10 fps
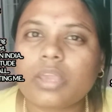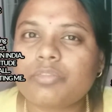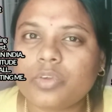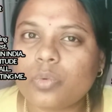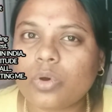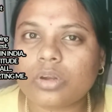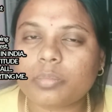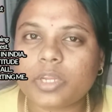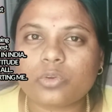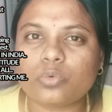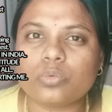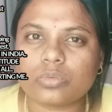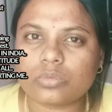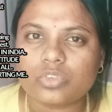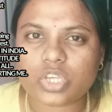If you want me to
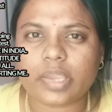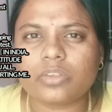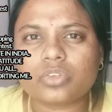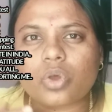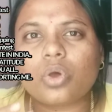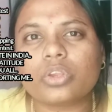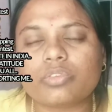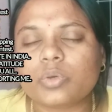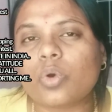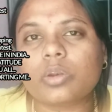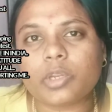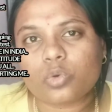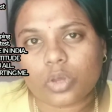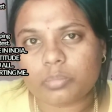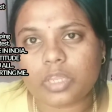change, or if you want me
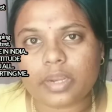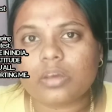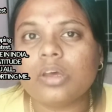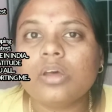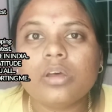to upgrade,